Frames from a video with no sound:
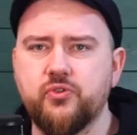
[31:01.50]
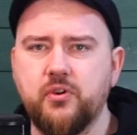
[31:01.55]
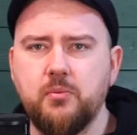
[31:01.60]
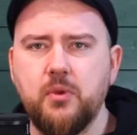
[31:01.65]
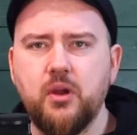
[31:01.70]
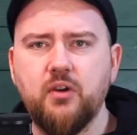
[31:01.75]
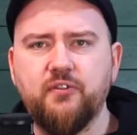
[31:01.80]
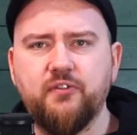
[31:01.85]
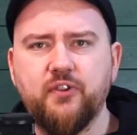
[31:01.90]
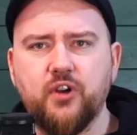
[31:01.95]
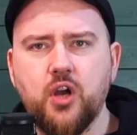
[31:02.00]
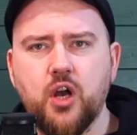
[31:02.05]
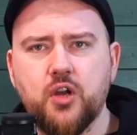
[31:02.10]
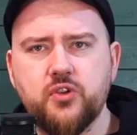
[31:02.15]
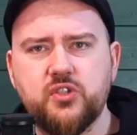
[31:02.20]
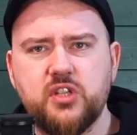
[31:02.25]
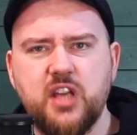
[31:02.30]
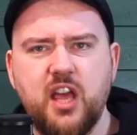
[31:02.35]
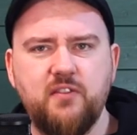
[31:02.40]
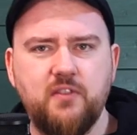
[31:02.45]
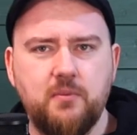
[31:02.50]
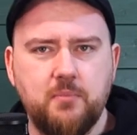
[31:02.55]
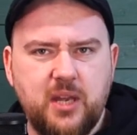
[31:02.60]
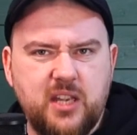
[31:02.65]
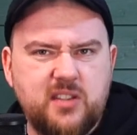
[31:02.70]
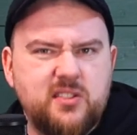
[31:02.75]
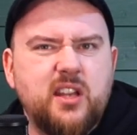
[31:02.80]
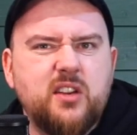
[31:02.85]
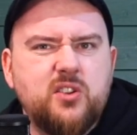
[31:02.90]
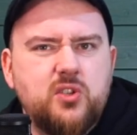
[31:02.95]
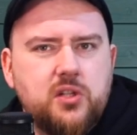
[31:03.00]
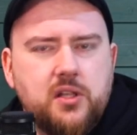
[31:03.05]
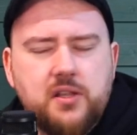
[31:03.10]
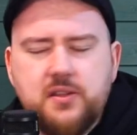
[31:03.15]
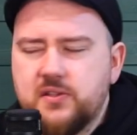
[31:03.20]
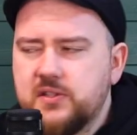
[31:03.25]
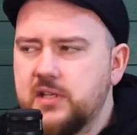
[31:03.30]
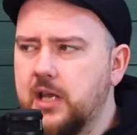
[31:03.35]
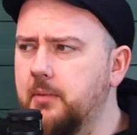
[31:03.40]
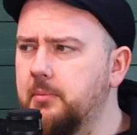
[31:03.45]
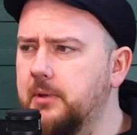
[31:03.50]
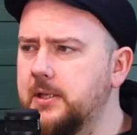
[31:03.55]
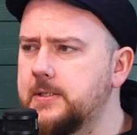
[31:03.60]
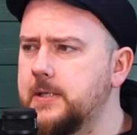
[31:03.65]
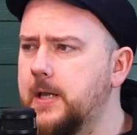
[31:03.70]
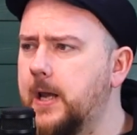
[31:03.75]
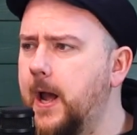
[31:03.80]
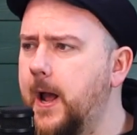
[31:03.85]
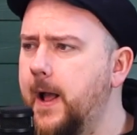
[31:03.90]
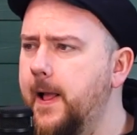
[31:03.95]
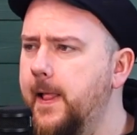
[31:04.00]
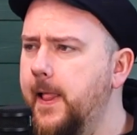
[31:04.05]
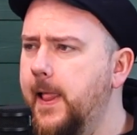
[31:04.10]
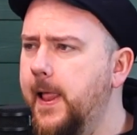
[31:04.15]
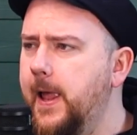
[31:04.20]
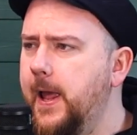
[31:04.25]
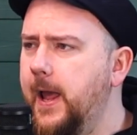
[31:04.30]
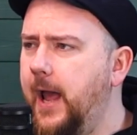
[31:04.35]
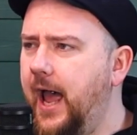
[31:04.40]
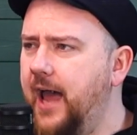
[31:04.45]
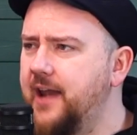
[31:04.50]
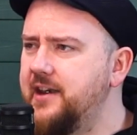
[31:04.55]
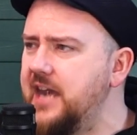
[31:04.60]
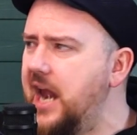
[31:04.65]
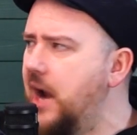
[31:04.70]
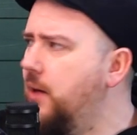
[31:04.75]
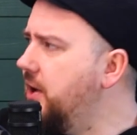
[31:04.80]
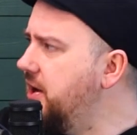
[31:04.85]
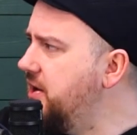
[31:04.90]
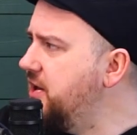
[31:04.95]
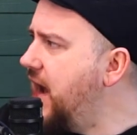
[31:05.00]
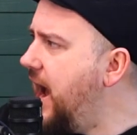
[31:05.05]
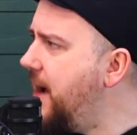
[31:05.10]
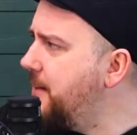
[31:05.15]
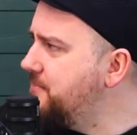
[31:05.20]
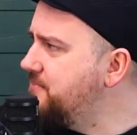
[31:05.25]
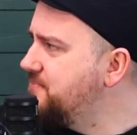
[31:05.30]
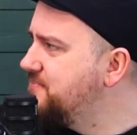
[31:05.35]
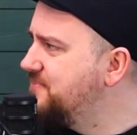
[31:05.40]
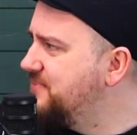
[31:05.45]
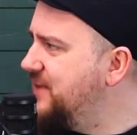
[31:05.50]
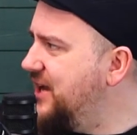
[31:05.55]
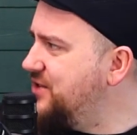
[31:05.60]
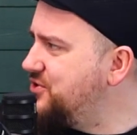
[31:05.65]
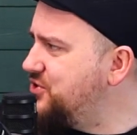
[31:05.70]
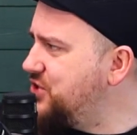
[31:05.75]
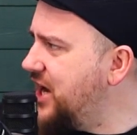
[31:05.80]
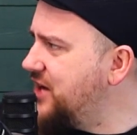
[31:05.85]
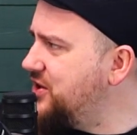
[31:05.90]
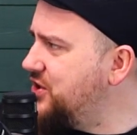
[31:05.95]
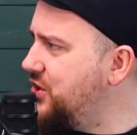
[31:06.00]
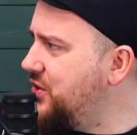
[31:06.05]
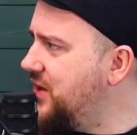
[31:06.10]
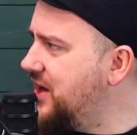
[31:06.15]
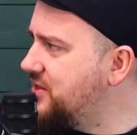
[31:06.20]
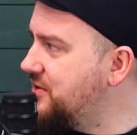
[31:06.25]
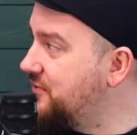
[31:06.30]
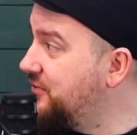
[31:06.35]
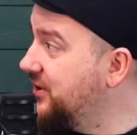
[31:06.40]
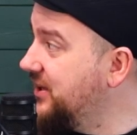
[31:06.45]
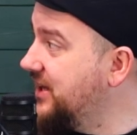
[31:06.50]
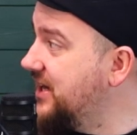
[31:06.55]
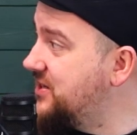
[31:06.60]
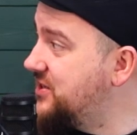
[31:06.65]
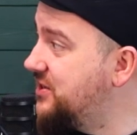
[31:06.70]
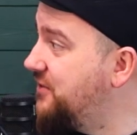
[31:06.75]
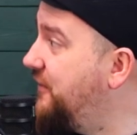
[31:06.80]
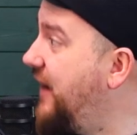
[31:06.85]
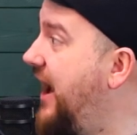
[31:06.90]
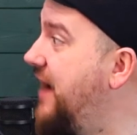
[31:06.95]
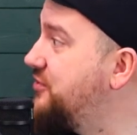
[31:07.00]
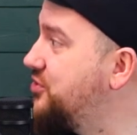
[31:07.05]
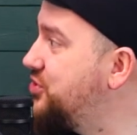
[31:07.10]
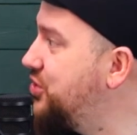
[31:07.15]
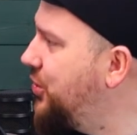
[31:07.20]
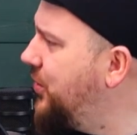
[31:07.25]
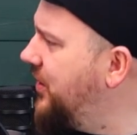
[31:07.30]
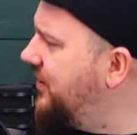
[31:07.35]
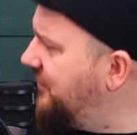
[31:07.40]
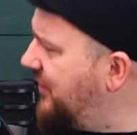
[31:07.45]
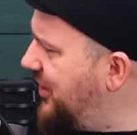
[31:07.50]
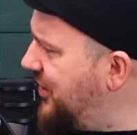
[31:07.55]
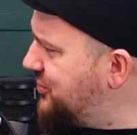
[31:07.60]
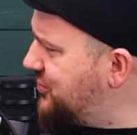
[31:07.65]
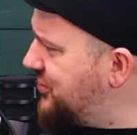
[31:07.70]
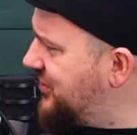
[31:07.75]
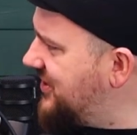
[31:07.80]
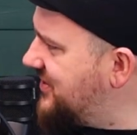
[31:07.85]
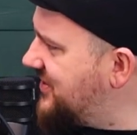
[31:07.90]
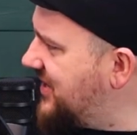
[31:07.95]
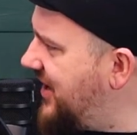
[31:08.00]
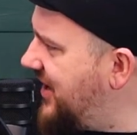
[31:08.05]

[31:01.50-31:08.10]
are removed for cost saving, but essentially the same guitar. And now at NAMM in January, they've released a £500 version. Is